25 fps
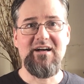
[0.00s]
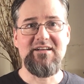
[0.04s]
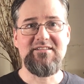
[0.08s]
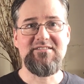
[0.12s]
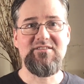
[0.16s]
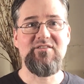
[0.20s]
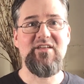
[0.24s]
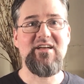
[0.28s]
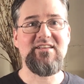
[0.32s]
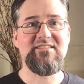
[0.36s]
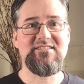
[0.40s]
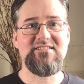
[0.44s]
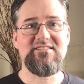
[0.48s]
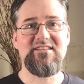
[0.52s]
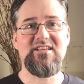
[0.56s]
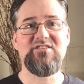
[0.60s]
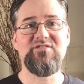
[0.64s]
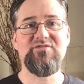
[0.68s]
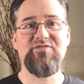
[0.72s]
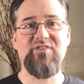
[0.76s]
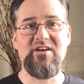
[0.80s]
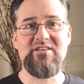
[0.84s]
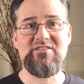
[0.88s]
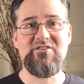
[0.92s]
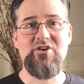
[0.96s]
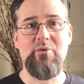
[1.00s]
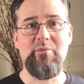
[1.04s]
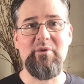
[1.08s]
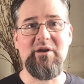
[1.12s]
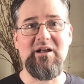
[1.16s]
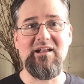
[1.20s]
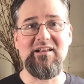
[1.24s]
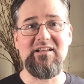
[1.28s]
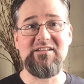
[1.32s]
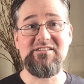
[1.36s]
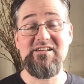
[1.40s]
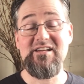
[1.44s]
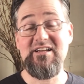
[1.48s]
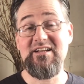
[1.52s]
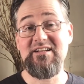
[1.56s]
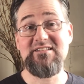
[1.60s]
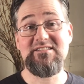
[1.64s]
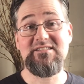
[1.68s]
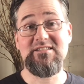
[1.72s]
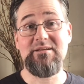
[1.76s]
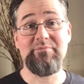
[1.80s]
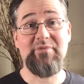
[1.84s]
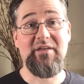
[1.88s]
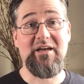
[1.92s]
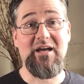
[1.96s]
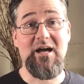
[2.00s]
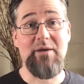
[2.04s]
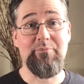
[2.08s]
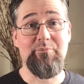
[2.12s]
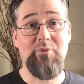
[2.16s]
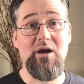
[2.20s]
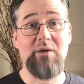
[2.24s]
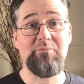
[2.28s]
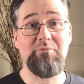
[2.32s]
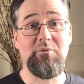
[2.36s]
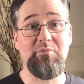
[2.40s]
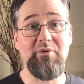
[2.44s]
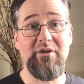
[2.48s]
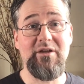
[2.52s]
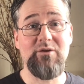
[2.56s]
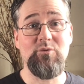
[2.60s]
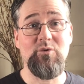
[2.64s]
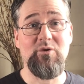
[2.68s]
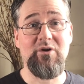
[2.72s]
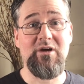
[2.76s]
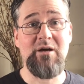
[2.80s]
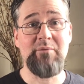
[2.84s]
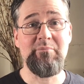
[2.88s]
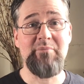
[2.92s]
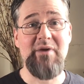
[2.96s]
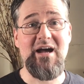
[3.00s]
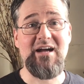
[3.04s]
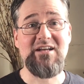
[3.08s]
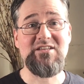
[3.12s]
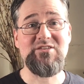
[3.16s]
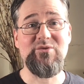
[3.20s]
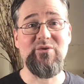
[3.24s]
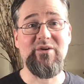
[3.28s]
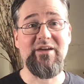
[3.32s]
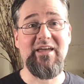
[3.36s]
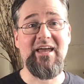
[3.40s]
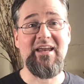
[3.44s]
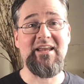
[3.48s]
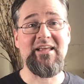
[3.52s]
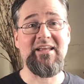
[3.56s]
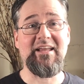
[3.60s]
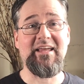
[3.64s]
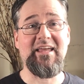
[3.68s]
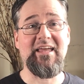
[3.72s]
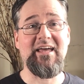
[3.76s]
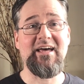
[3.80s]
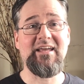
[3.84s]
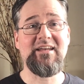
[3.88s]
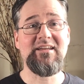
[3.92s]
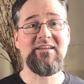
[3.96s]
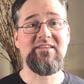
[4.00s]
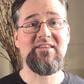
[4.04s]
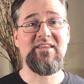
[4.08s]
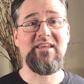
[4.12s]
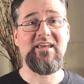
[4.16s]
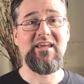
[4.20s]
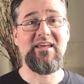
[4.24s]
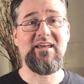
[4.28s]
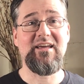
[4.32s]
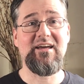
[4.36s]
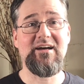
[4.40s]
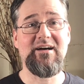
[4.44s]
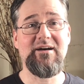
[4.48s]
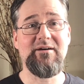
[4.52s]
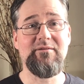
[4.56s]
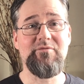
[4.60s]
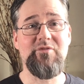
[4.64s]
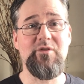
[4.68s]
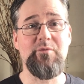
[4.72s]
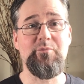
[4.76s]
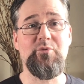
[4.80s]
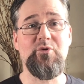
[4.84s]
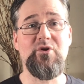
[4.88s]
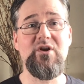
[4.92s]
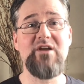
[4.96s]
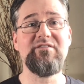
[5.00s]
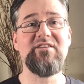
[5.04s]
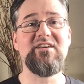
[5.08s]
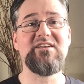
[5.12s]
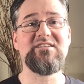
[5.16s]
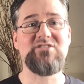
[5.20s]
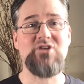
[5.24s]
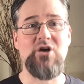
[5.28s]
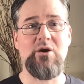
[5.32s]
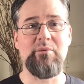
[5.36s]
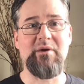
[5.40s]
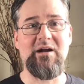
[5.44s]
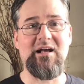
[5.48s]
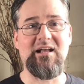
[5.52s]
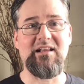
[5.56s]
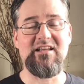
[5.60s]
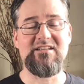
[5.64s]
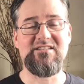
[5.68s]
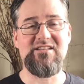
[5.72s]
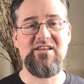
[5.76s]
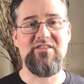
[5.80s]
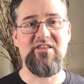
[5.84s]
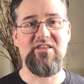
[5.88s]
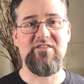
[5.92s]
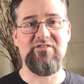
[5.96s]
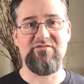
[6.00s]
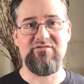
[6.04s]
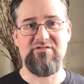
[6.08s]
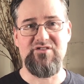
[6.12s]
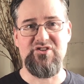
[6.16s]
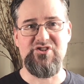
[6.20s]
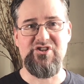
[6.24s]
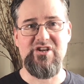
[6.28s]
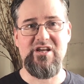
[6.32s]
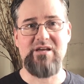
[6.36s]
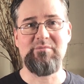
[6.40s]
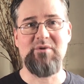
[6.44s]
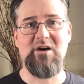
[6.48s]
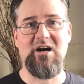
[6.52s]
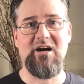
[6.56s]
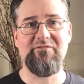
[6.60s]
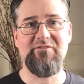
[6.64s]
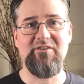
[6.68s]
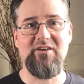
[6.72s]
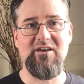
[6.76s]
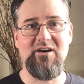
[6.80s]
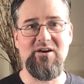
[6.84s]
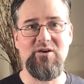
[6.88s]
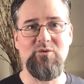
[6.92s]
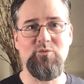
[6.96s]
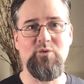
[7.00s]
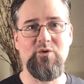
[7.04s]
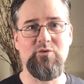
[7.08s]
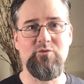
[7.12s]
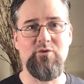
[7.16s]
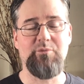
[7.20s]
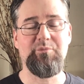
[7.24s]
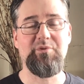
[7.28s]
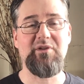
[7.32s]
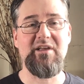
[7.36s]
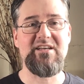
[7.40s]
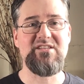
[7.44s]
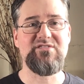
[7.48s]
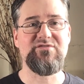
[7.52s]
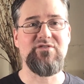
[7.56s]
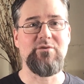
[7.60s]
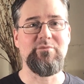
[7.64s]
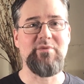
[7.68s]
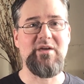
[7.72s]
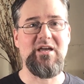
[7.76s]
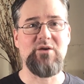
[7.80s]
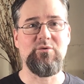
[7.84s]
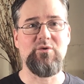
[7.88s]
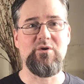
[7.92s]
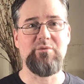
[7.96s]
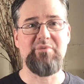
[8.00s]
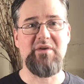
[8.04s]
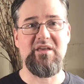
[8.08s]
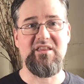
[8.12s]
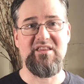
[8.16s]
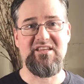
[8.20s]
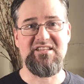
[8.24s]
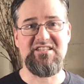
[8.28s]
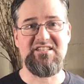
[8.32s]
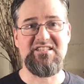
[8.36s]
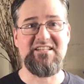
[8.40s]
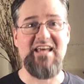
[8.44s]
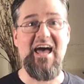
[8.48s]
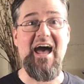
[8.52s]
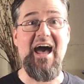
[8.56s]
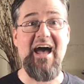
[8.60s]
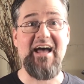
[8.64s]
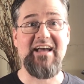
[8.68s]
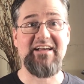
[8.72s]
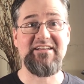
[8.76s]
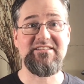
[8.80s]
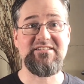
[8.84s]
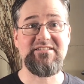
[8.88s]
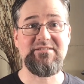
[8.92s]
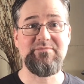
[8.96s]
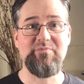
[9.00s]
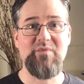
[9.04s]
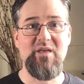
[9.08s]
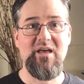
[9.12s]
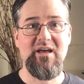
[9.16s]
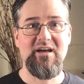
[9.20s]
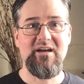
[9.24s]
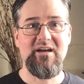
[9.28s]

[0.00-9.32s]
So that's fun terminology, and it's something I probably will come back to again and again. The previous terminology that G Mafia would replace for me would be the stacks.